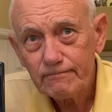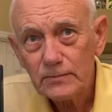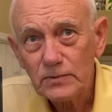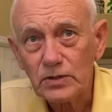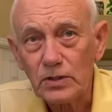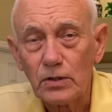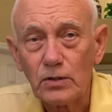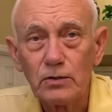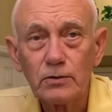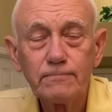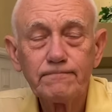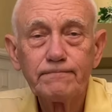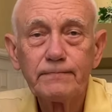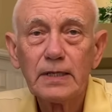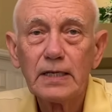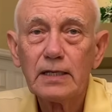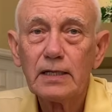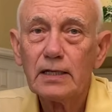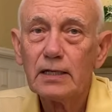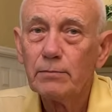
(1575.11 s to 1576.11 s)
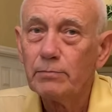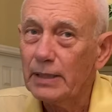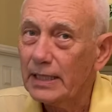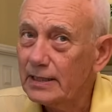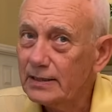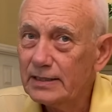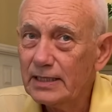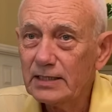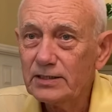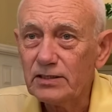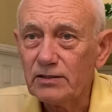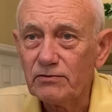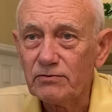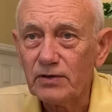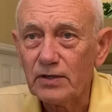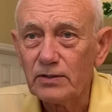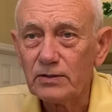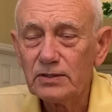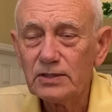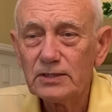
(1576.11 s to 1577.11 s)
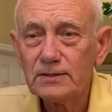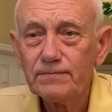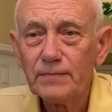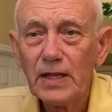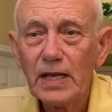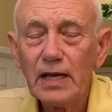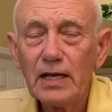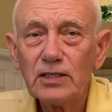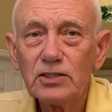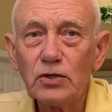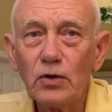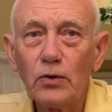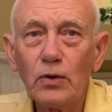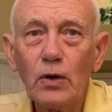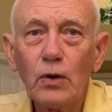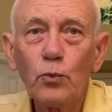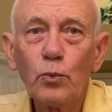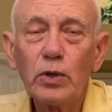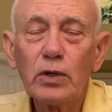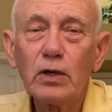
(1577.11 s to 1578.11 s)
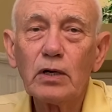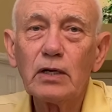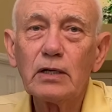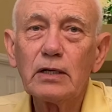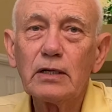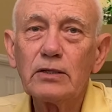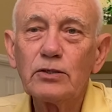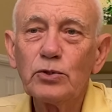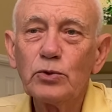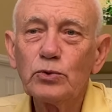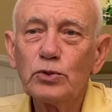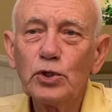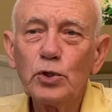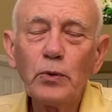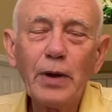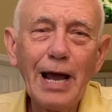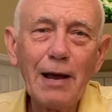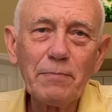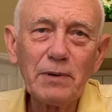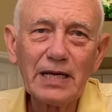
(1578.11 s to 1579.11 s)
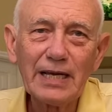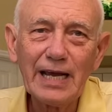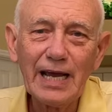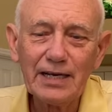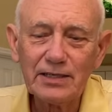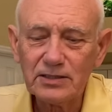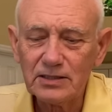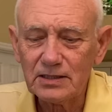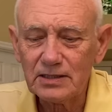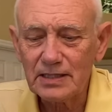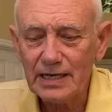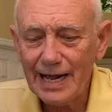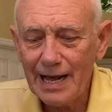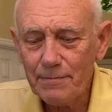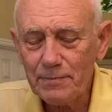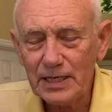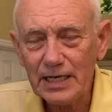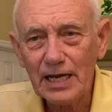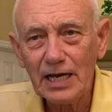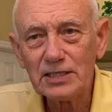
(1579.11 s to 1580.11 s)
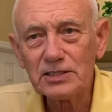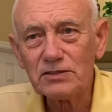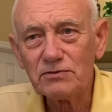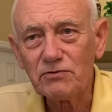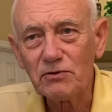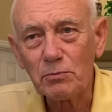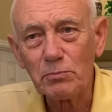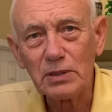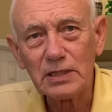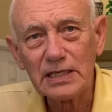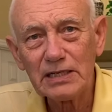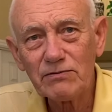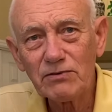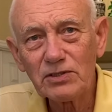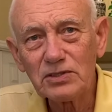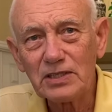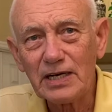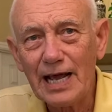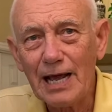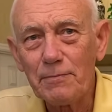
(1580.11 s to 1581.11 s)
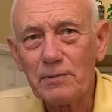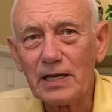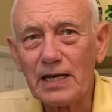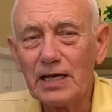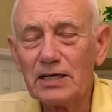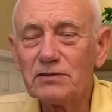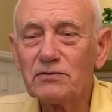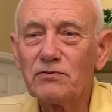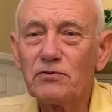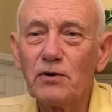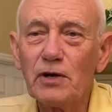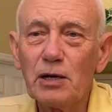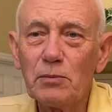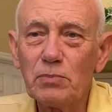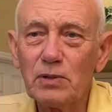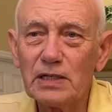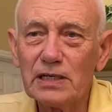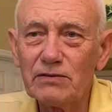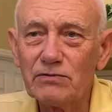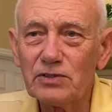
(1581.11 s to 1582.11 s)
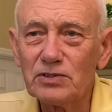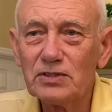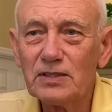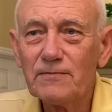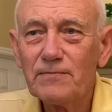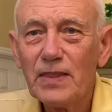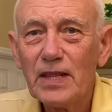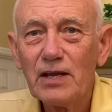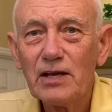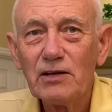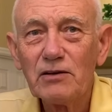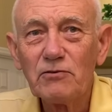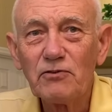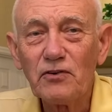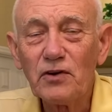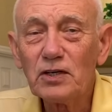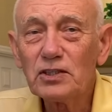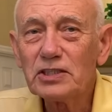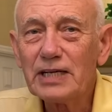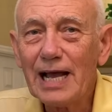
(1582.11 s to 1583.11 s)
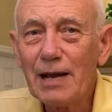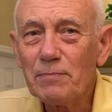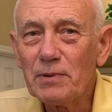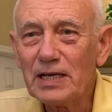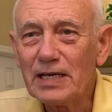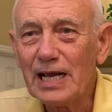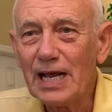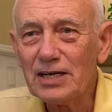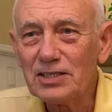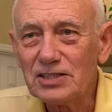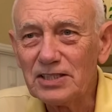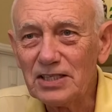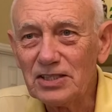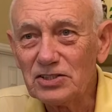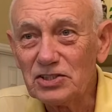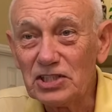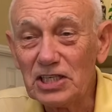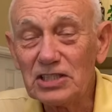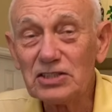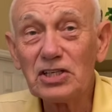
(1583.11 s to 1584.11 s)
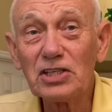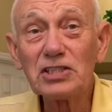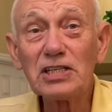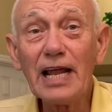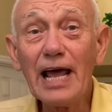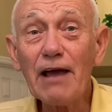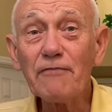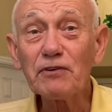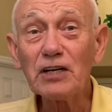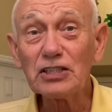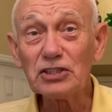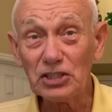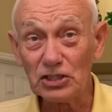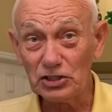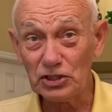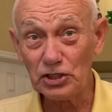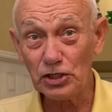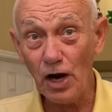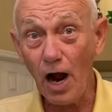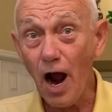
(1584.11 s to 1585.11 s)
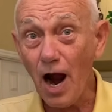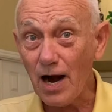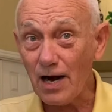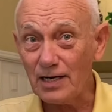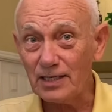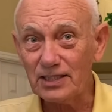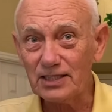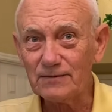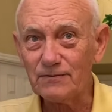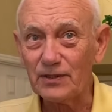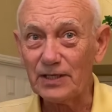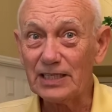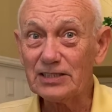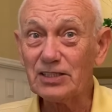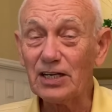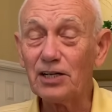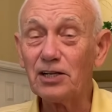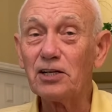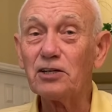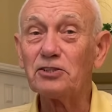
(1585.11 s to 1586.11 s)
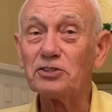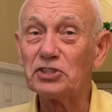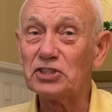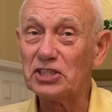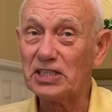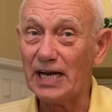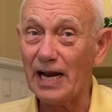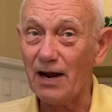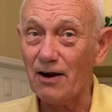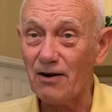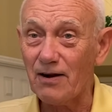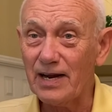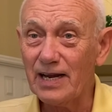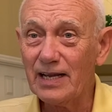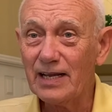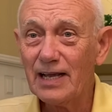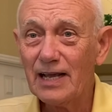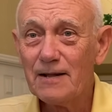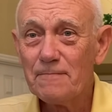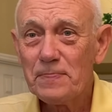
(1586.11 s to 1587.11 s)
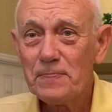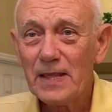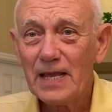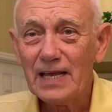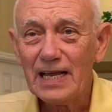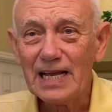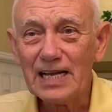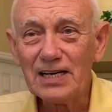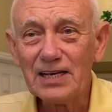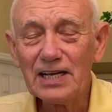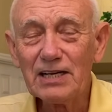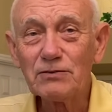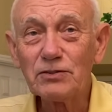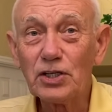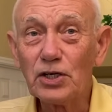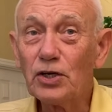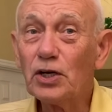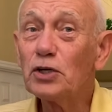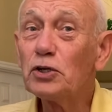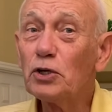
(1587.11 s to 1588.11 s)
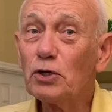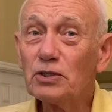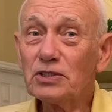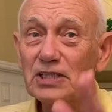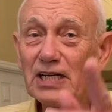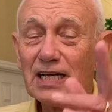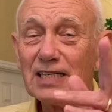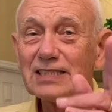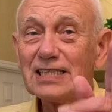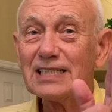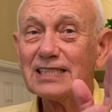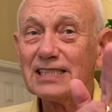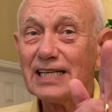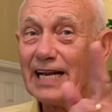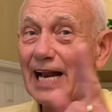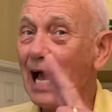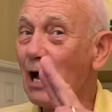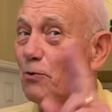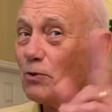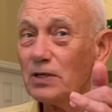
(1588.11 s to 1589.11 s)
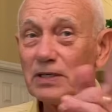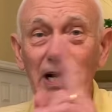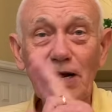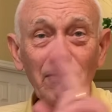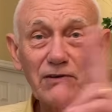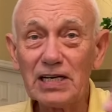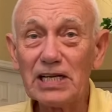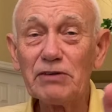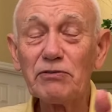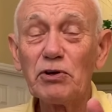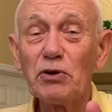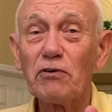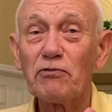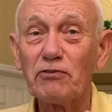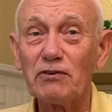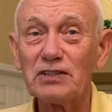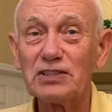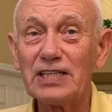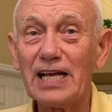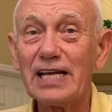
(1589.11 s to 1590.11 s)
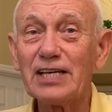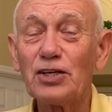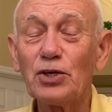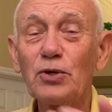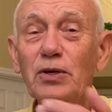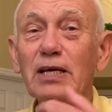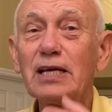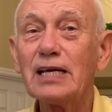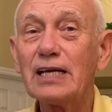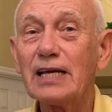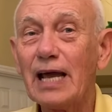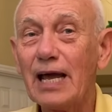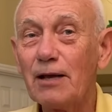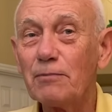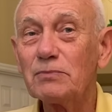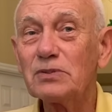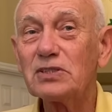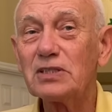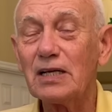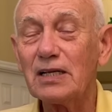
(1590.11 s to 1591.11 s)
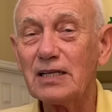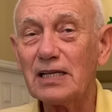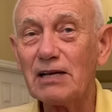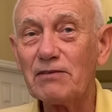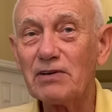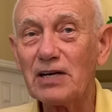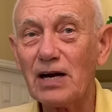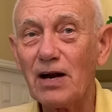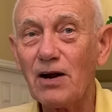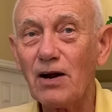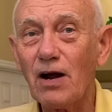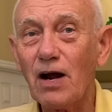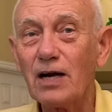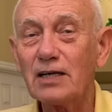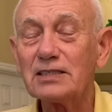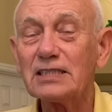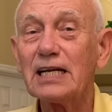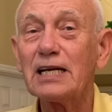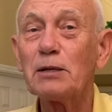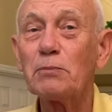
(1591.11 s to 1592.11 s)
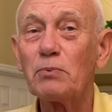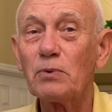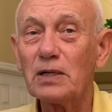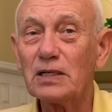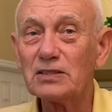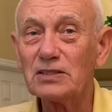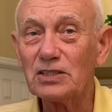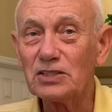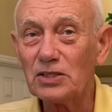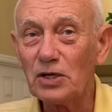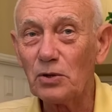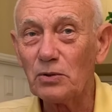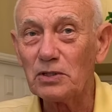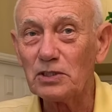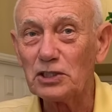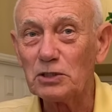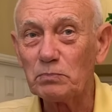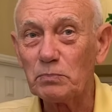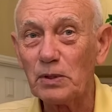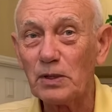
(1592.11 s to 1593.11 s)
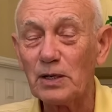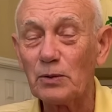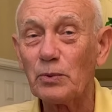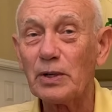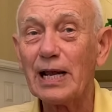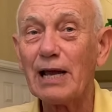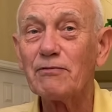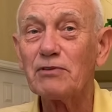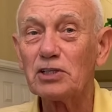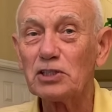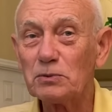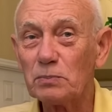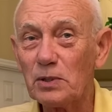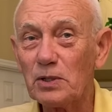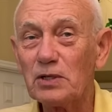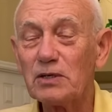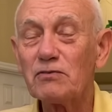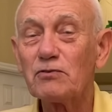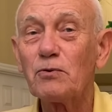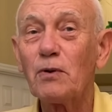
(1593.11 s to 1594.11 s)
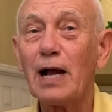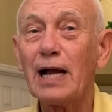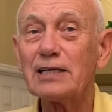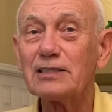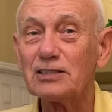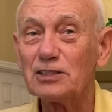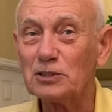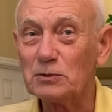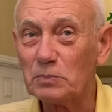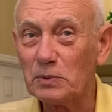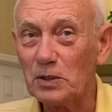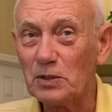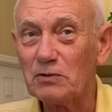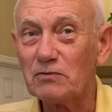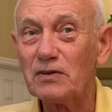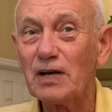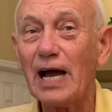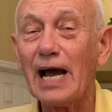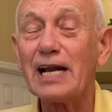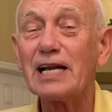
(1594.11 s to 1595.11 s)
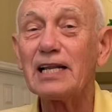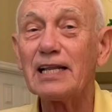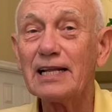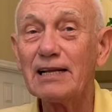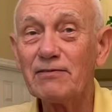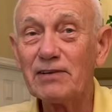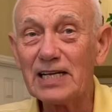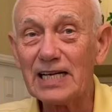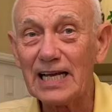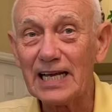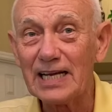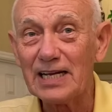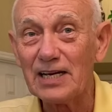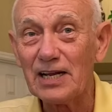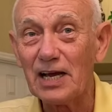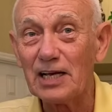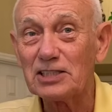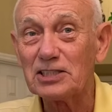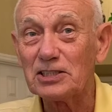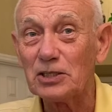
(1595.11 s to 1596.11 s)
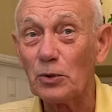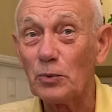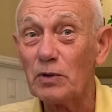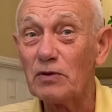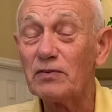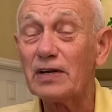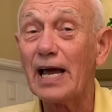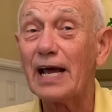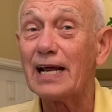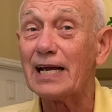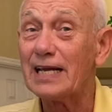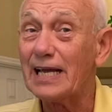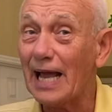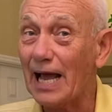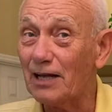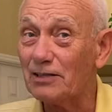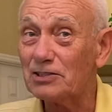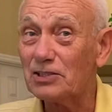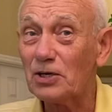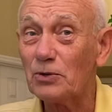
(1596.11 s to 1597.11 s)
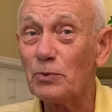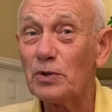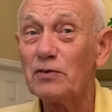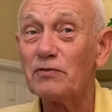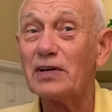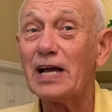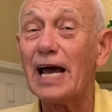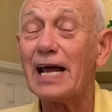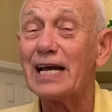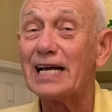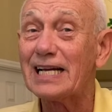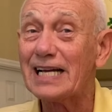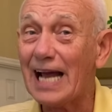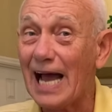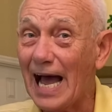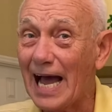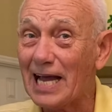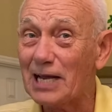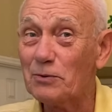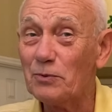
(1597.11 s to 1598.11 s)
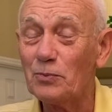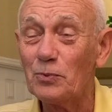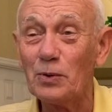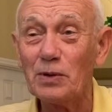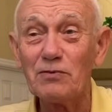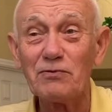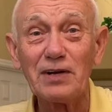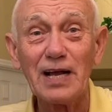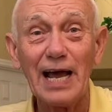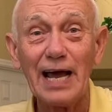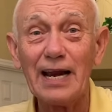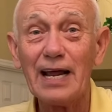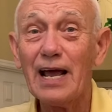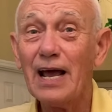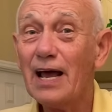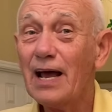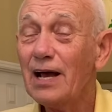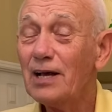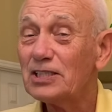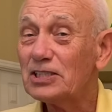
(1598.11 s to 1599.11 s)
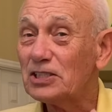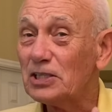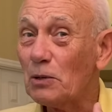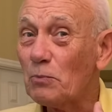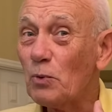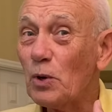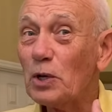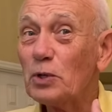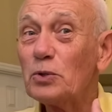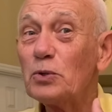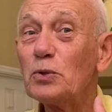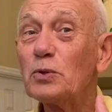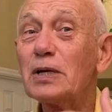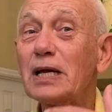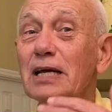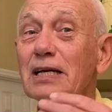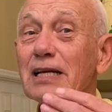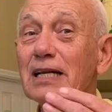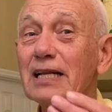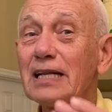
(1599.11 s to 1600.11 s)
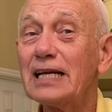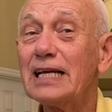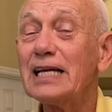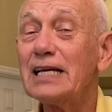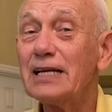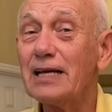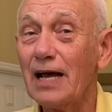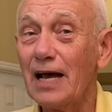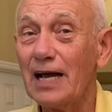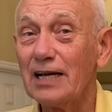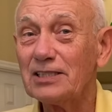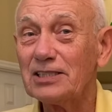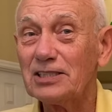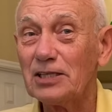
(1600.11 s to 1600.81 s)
So pay attention, folks. So we're going to do two applications, an application for believers and an application for unbelievers. First application is Jesus left us in charge. Well, that's a little scary. He leave, the good news is he said, I will never leave you or forsake you. He comes to live in our hearts, and he brings his Holy Spirit. We have the Spirit of Christ, the Spirit of God living in us. So we've got a counselor, we've got a guide, we've got someone who can lead us.